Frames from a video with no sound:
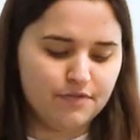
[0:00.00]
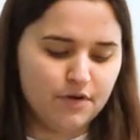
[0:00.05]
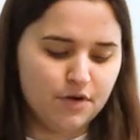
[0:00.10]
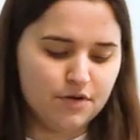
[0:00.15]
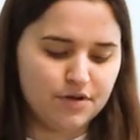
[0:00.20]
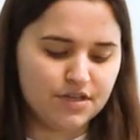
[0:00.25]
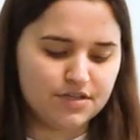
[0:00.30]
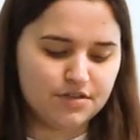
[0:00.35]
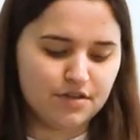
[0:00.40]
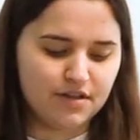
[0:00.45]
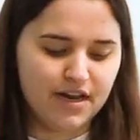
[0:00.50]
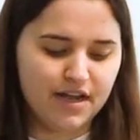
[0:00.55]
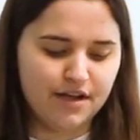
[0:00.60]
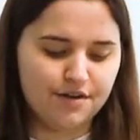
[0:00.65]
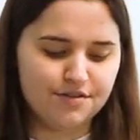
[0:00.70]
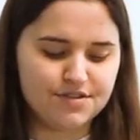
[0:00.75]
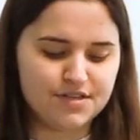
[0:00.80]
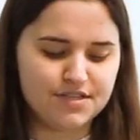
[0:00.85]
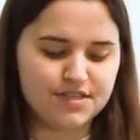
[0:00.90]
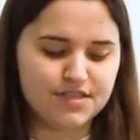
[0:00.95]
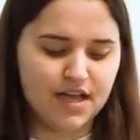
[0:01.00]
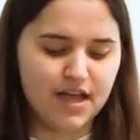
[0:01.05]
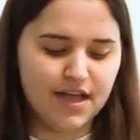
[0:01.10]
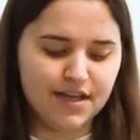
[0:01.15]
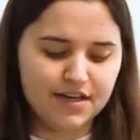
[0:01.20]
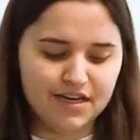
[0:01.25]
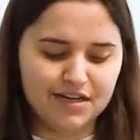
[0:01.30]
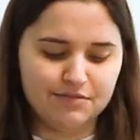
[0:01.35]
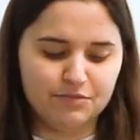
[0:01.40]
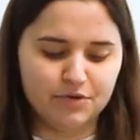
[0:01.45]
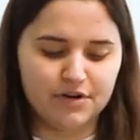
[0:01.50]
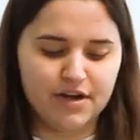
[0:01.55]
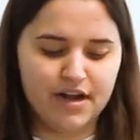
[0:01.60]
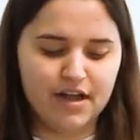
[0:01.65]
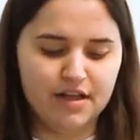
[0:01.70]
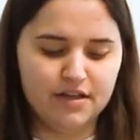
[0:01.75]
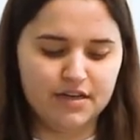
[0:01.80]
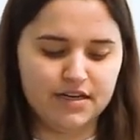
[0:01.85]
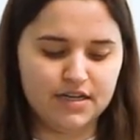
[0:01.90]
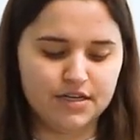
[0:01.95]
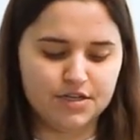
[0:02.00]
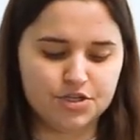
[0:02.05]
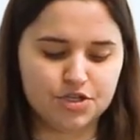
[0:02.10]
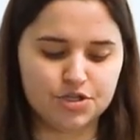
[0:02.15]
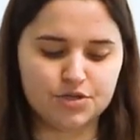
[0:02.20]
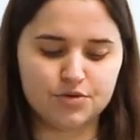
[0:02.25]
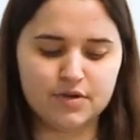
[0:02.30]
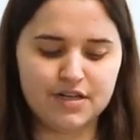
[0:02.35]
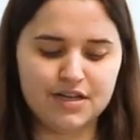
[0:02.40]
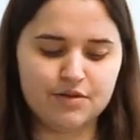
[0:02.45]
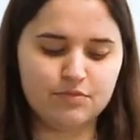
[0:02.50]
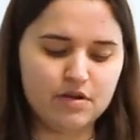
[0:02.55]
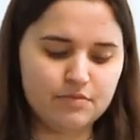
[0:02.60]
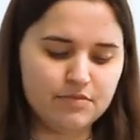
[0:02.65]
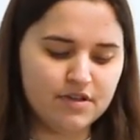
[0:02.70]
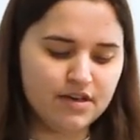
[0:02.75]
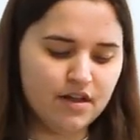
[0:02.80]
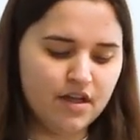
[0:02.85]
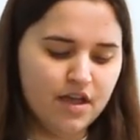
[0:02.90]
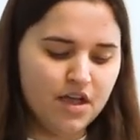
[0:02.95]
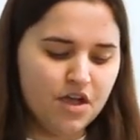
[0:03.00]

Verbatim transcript: focus on how society and morality treat women